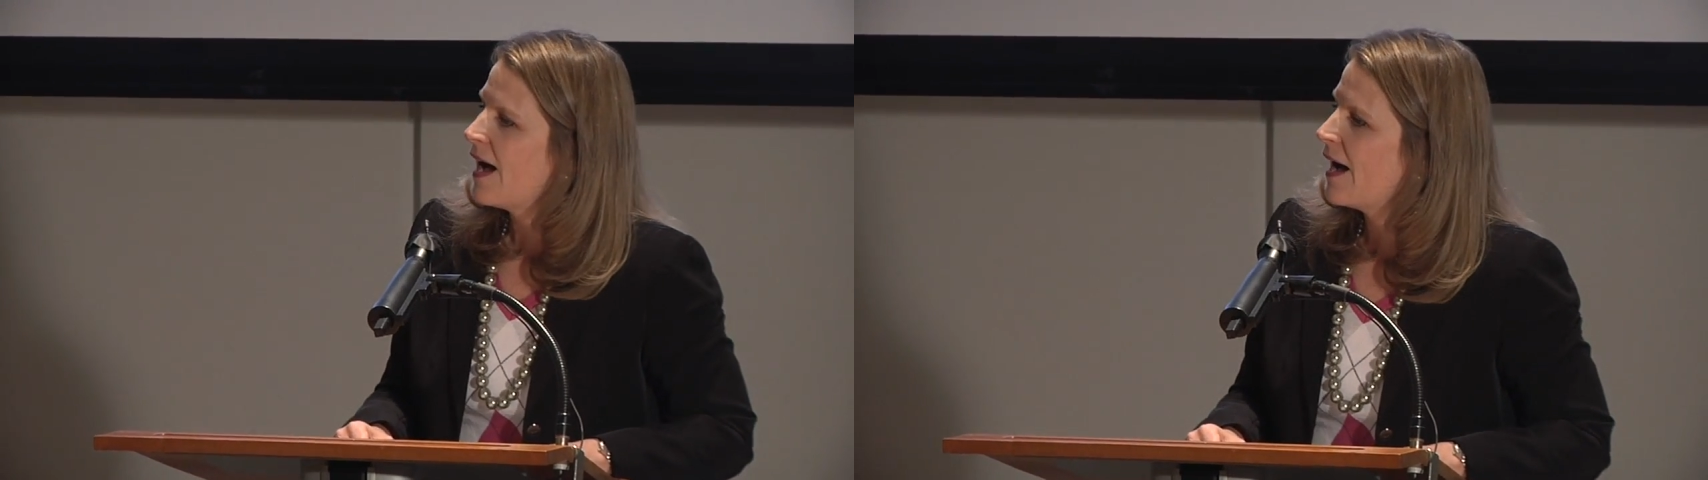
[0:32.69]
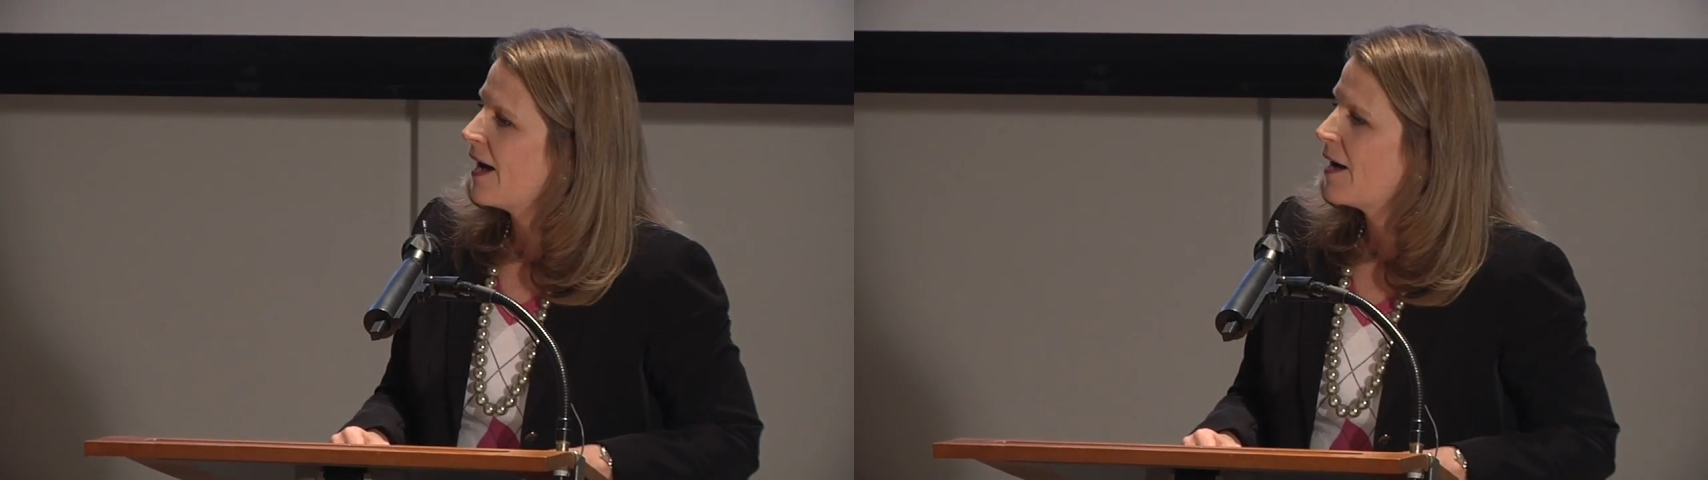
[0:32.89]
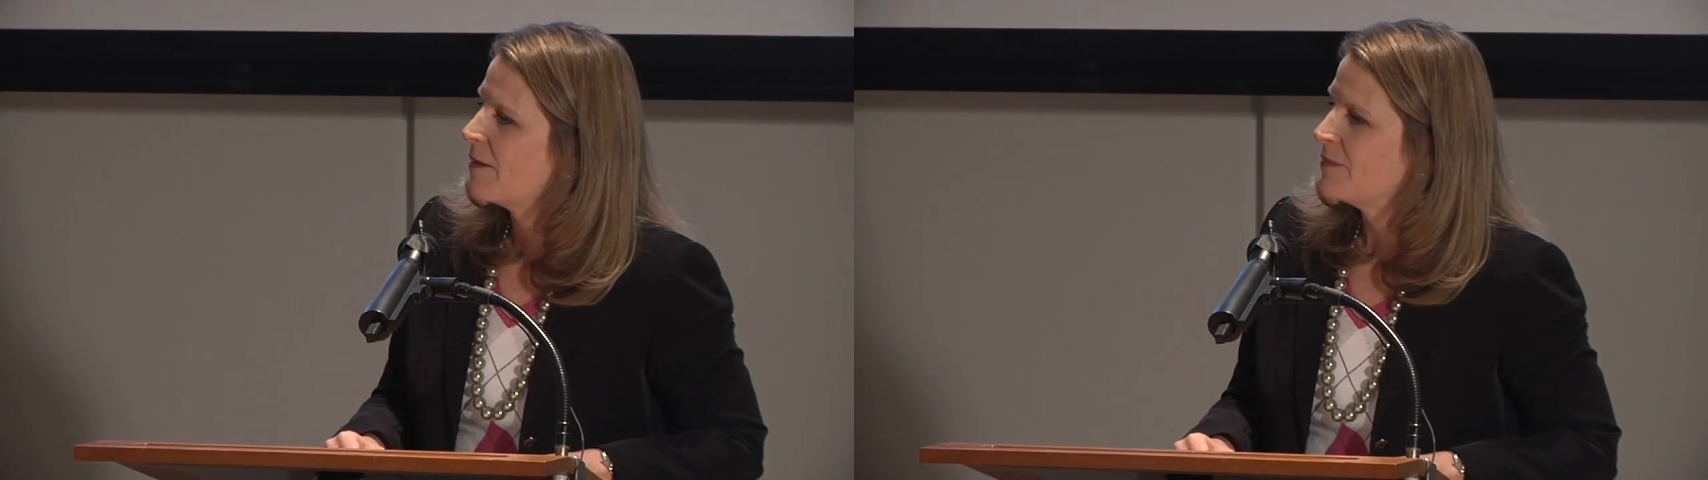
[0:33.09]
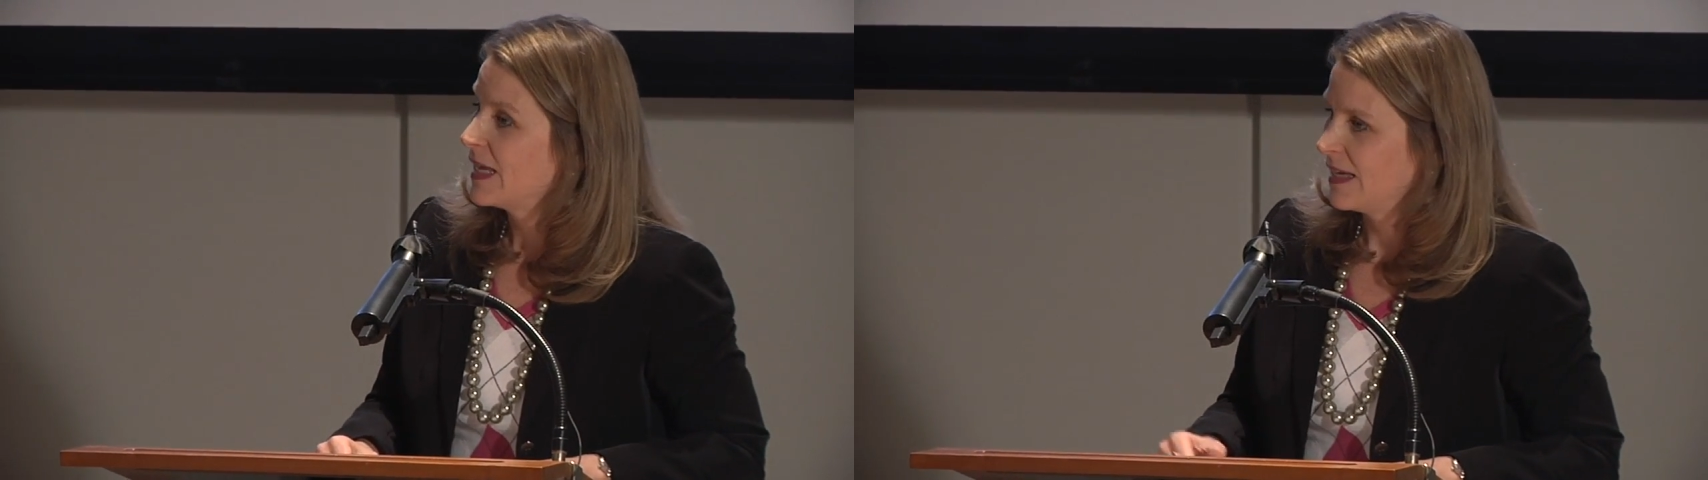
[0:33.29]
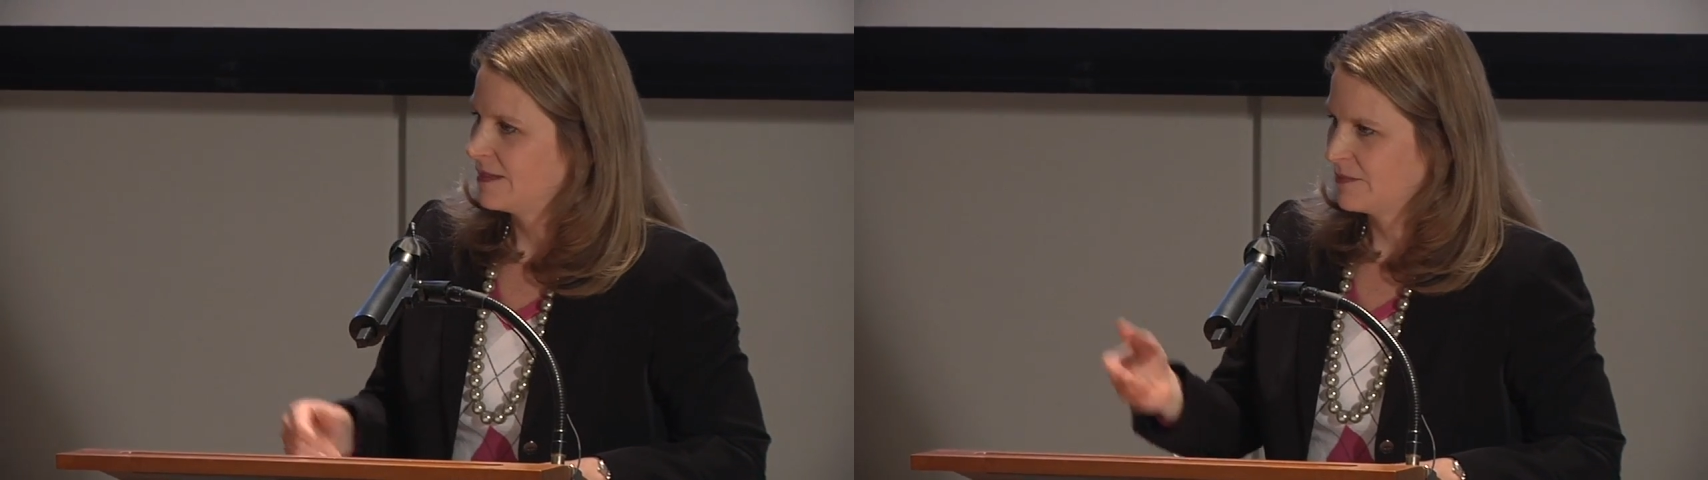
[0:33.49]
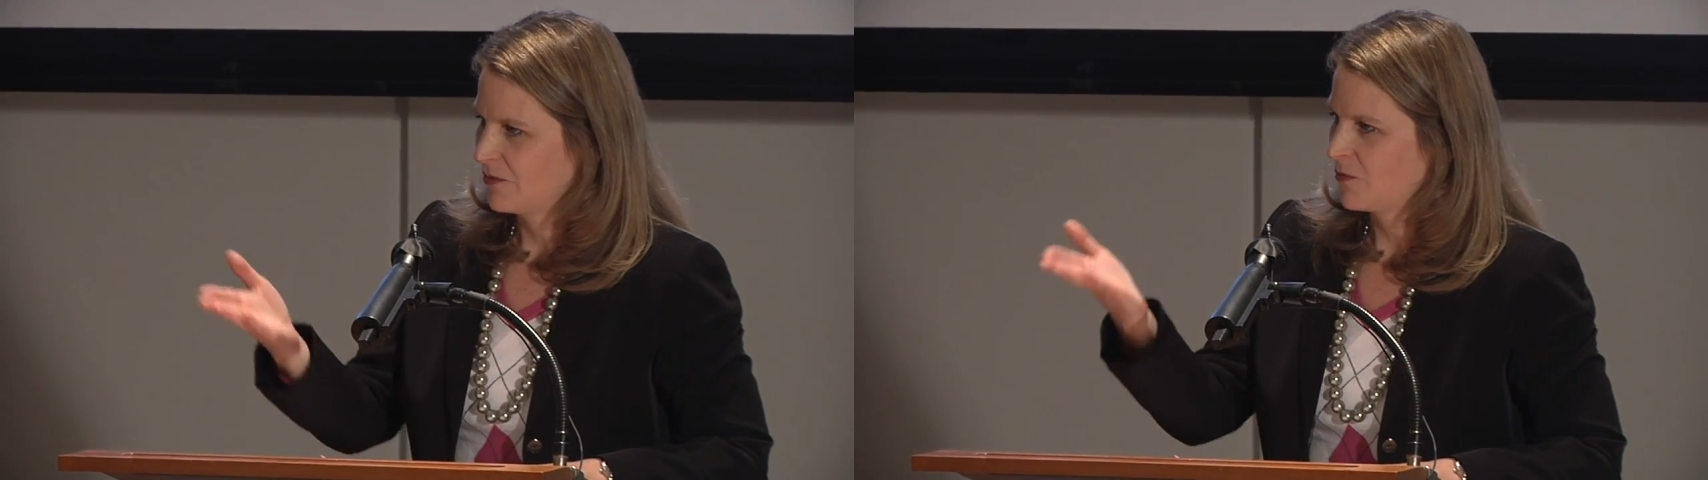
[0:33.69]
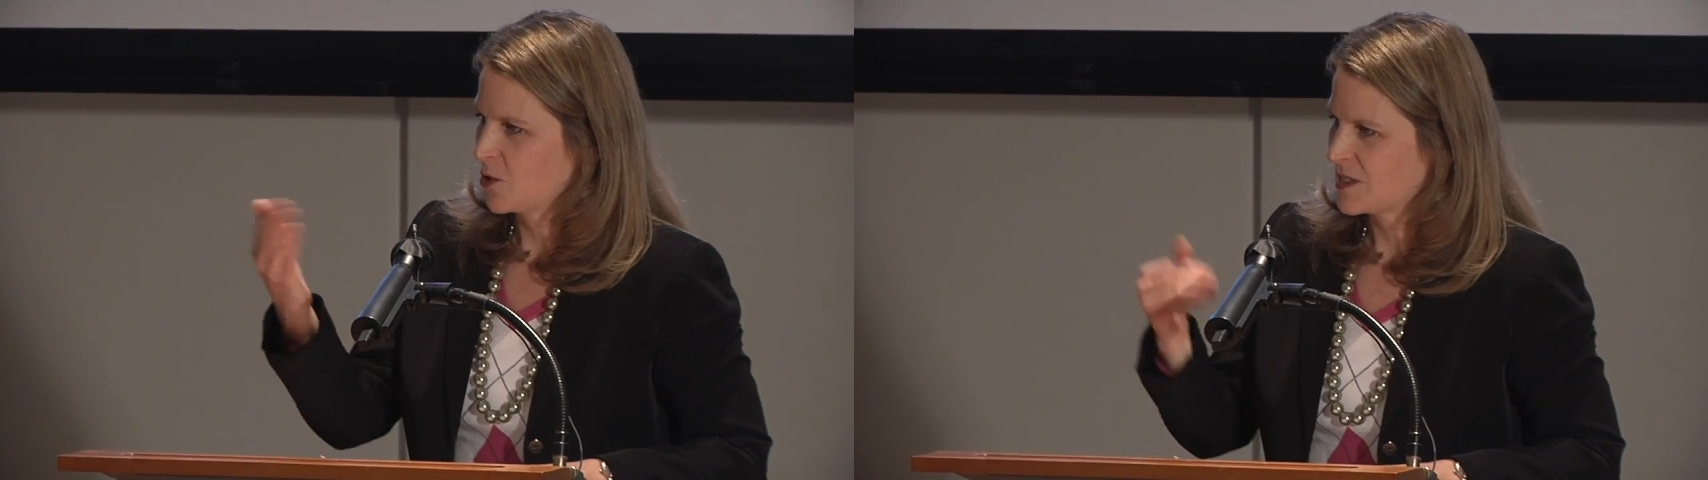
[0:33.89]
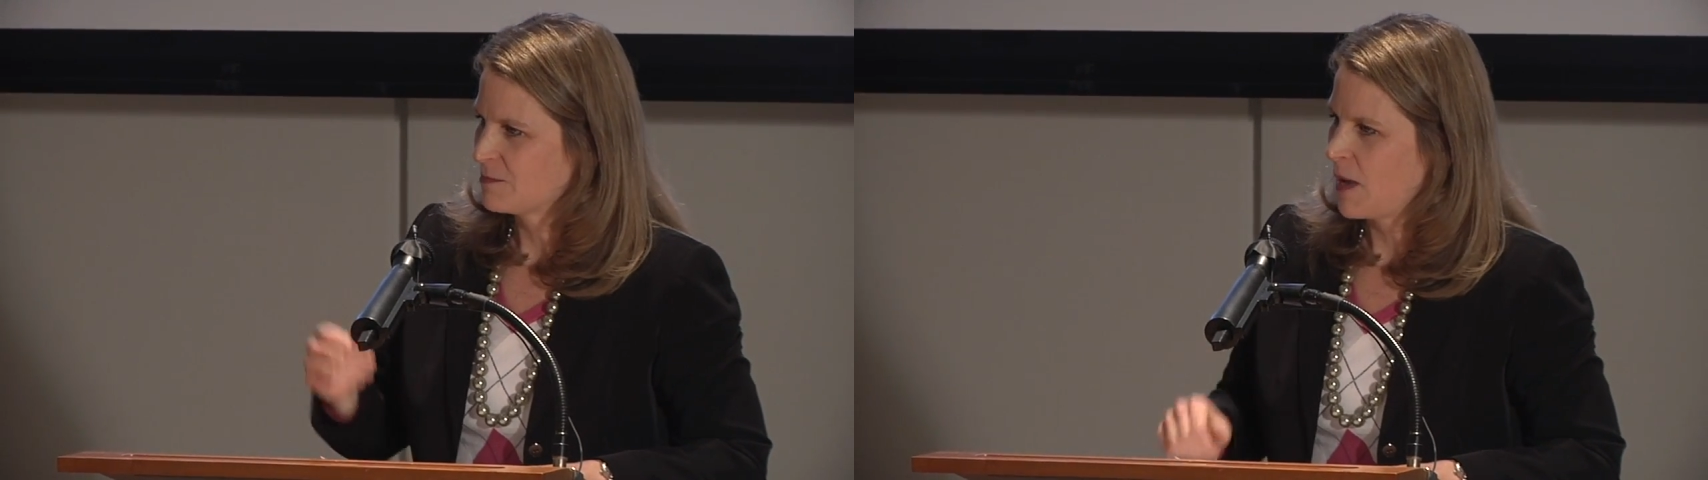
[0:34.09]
And of course,